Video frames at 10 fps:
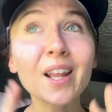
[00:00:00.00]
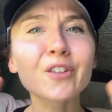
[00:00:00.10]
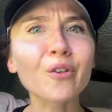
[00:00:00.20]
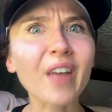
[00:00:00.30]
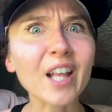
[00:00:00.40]

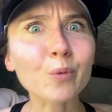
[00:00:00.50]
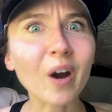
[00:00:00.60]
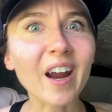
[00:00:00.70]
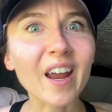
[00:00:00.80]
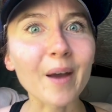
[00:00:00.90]
So that's where
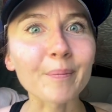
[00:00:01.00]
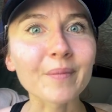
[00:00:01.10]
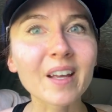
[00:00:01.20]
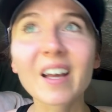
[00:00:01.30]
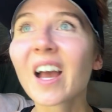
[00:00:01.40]
I am.
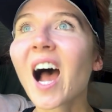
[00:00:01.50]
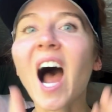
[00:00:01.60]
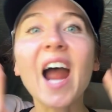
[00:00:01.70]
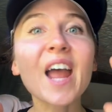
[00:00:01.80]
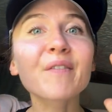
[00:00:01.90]

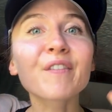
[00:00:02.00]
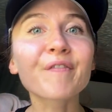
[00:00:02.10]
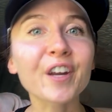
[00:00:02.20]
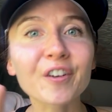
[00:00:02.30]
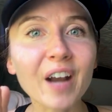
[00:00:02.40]
I haven't
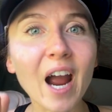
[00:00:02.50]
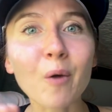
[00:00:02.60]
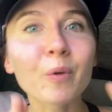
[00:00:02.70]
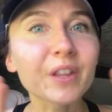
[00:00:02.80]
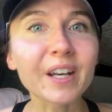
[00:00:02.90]
figured
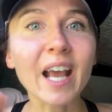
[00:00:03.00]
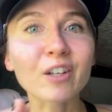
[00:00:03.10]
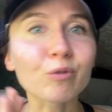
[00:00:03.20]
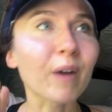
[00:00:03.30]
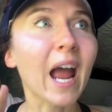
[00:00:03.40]
out when the
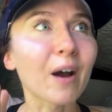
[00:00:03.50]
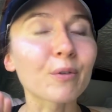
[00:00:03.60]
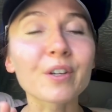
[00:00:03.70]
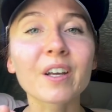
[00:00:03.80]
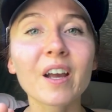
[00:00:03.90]
next
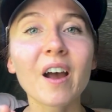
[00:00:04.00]
round